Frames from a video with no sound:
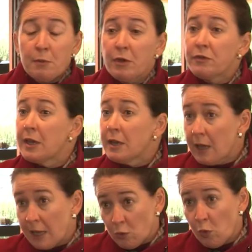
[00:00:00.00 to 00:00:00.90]
both in
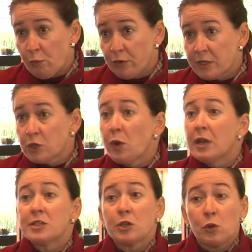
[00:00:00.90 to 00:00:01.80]
a corporate as well
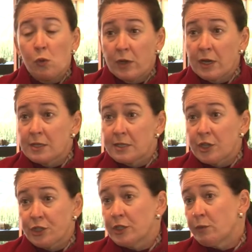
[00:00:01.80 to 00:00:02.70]
as in an
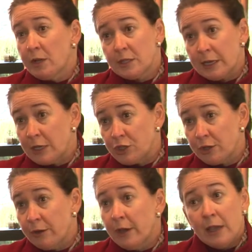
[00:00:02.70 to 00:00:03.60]
organization, as well as an
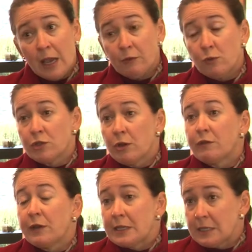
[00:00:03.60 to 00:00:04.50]
NGO, and of course not
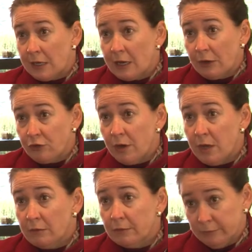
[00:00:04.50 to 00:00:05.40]
forgetting a country.
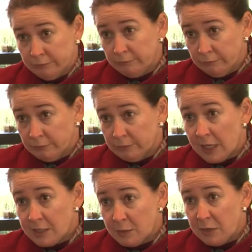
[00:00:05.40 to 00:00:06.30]

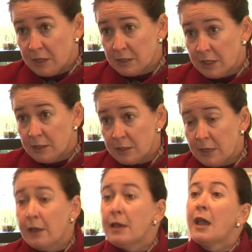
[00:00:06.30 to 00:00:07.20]
That's as big as it is.
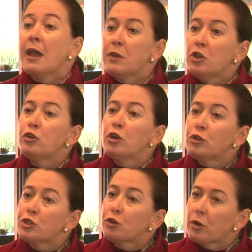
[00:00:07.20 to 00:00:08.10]
And then you've got to look
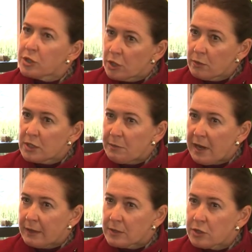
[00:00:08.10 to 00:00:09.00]
at your continuity
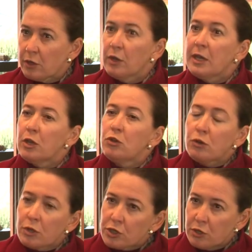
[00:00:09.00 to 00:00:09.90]
plans. So in your
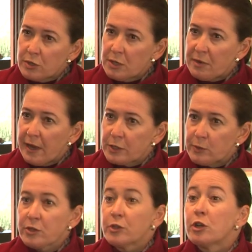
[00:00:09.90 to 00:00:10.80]
continuity plans, we're
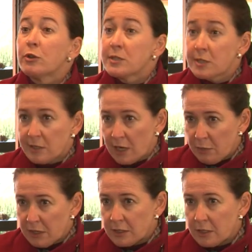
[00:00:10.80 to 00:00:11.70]
starting to look at
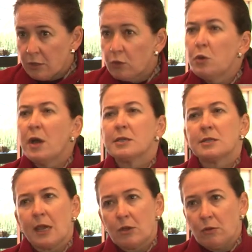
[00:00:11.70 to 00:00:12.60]
sustainability. Who are
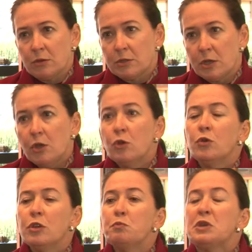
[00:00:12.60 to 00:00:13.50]
stakeholders? Who are
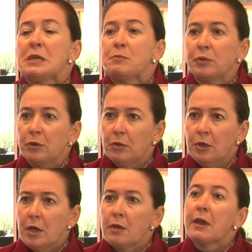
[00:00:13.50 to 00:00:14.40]
the people
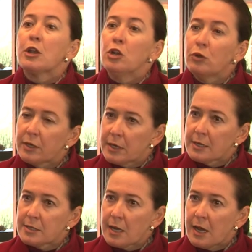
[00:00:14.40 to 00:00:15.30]
that look at
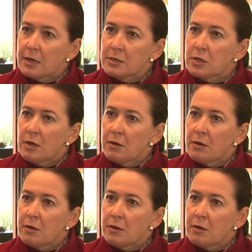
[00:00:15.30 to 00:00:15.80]
us and